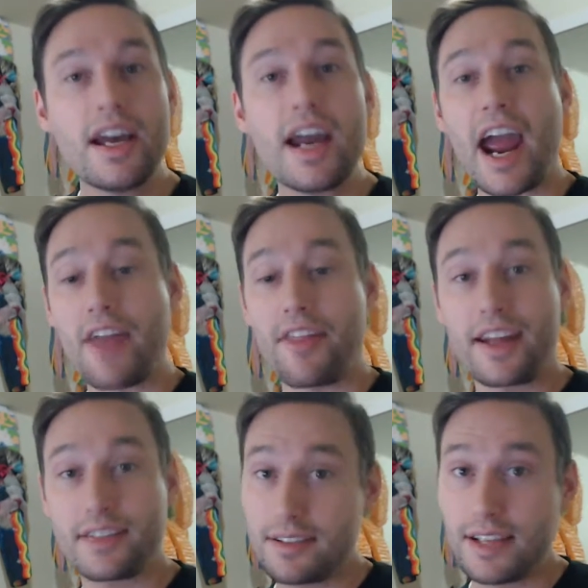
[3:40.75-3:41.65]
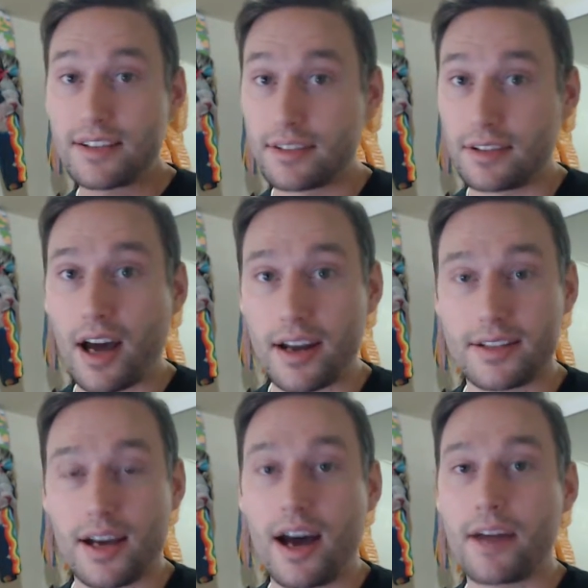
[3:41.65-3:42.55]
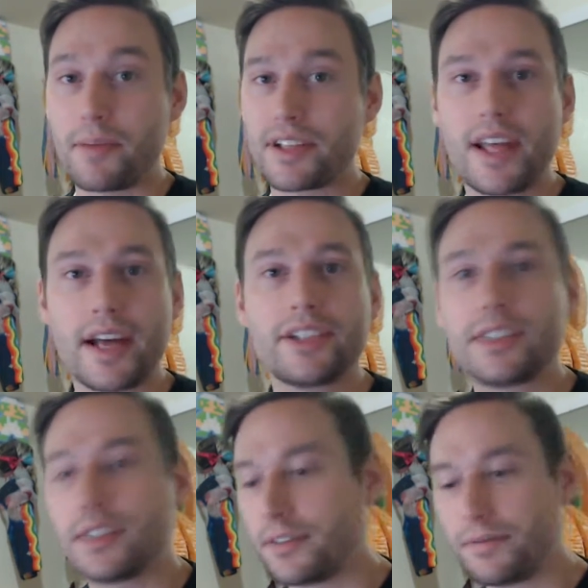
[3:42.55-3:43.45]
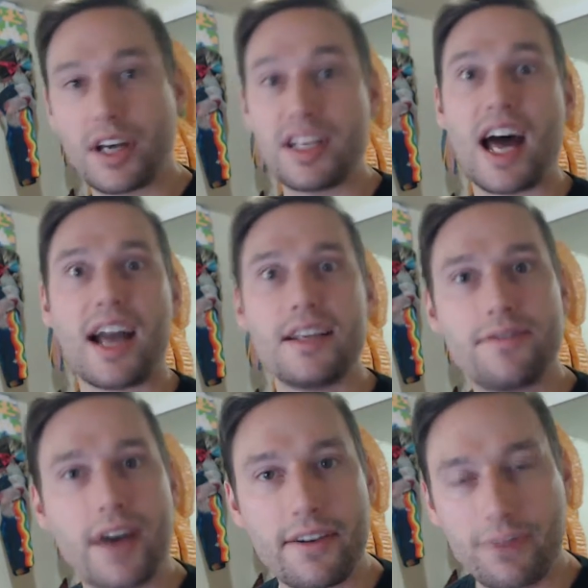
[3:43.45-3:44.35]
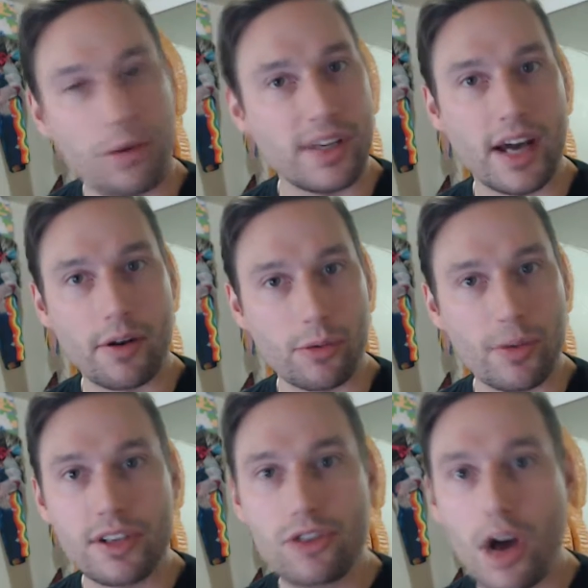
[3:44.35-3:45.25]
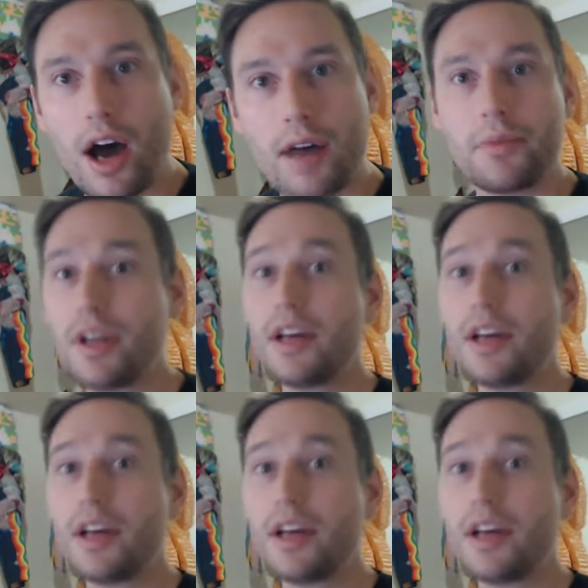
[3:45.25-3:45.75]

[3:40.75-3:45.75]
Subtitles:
And that's a lot of time. It's not just a 9-to-5, 40-hour week job.